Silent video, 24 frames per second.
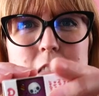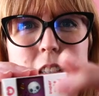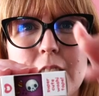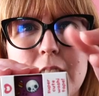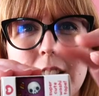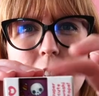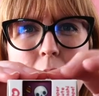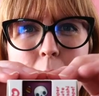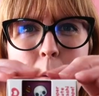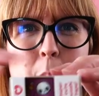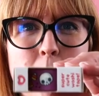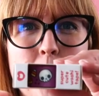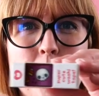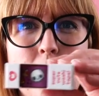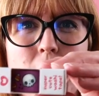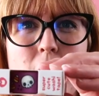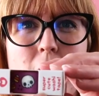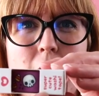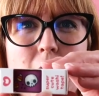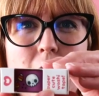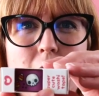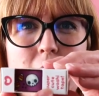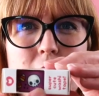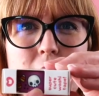an example.
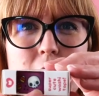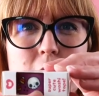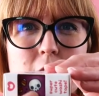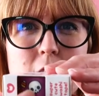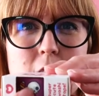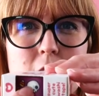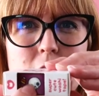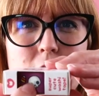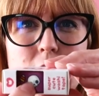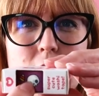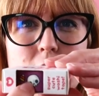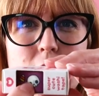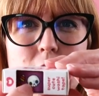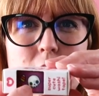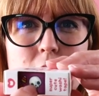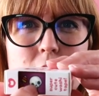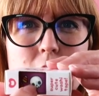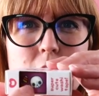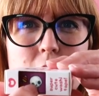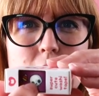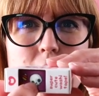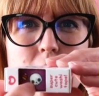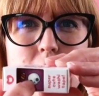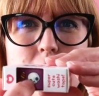I have this
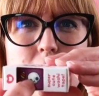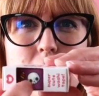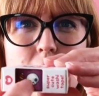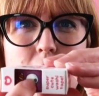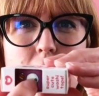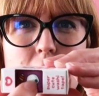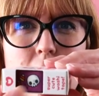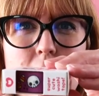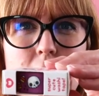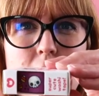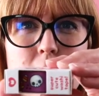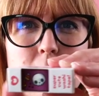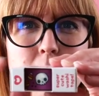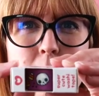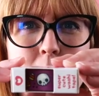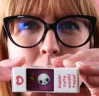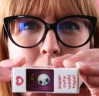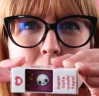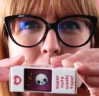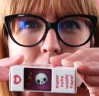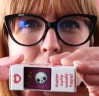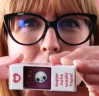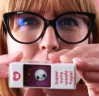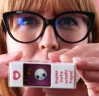little um,
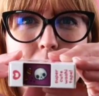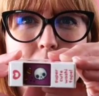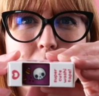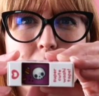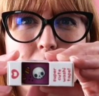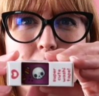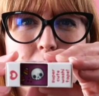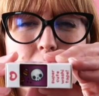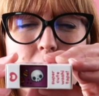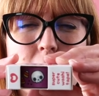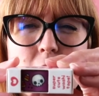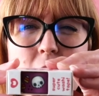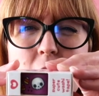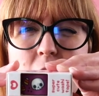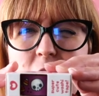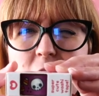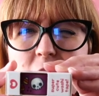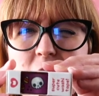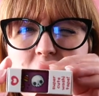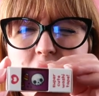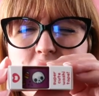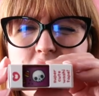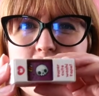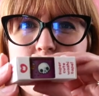
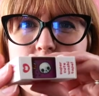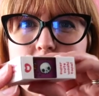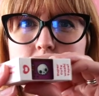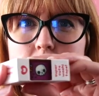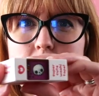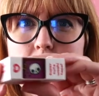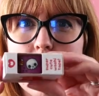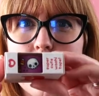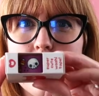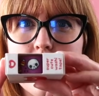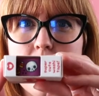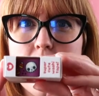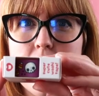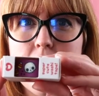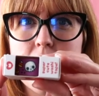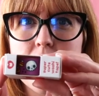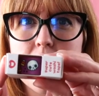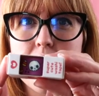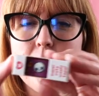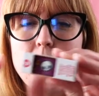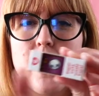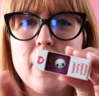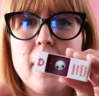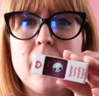skull that I
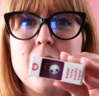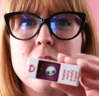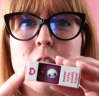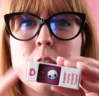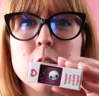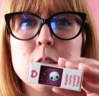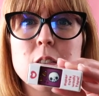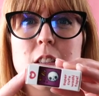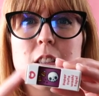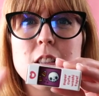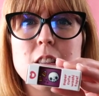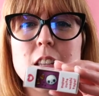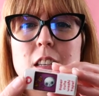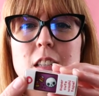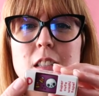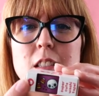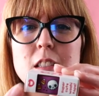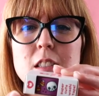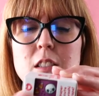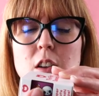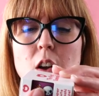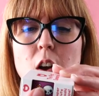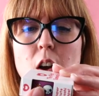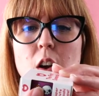love and I used
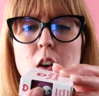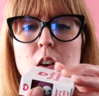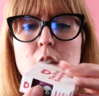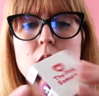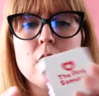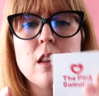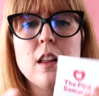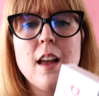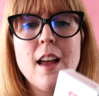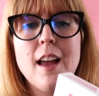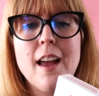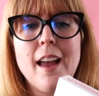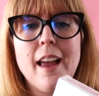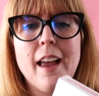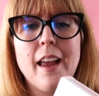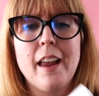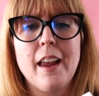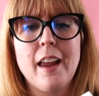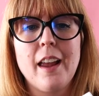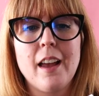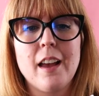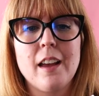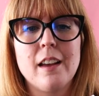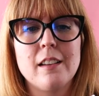this skull
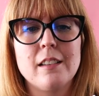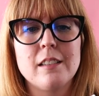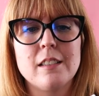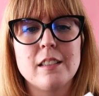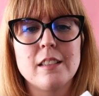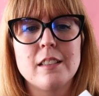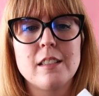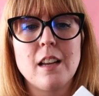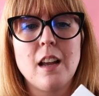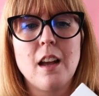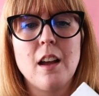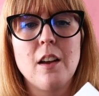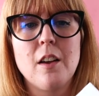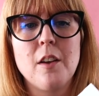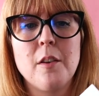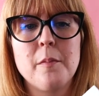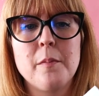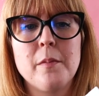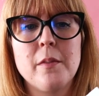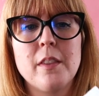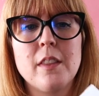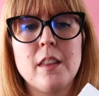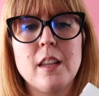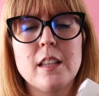and
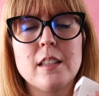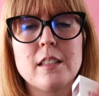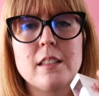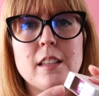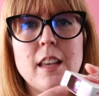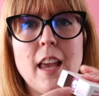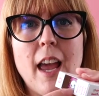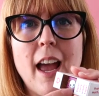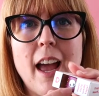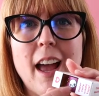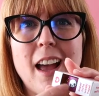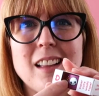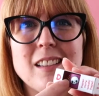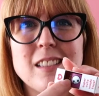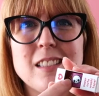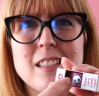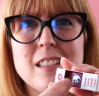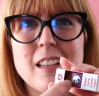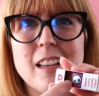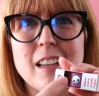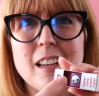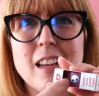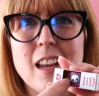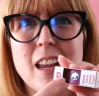um, these
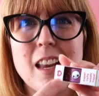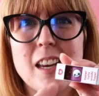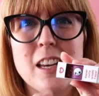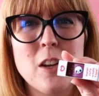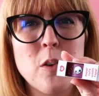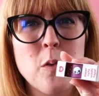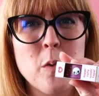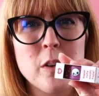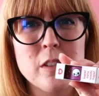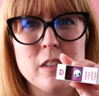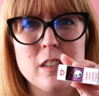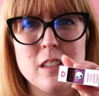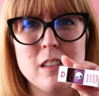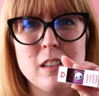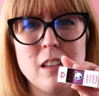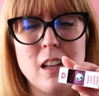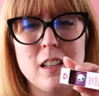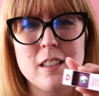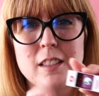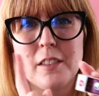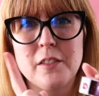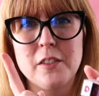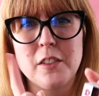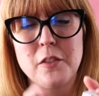cats and candy corns in
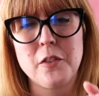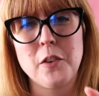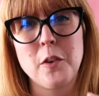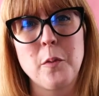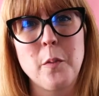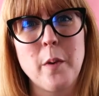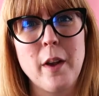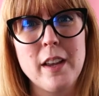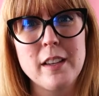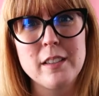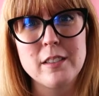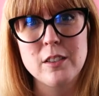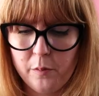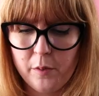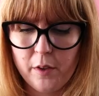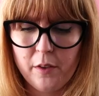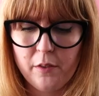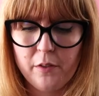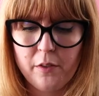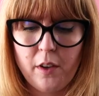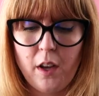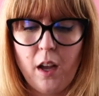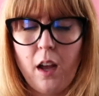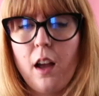lots of different ways.
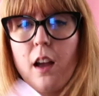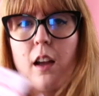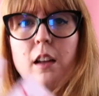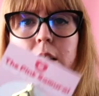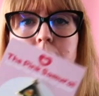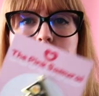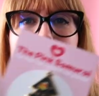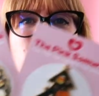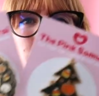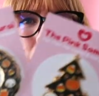We've got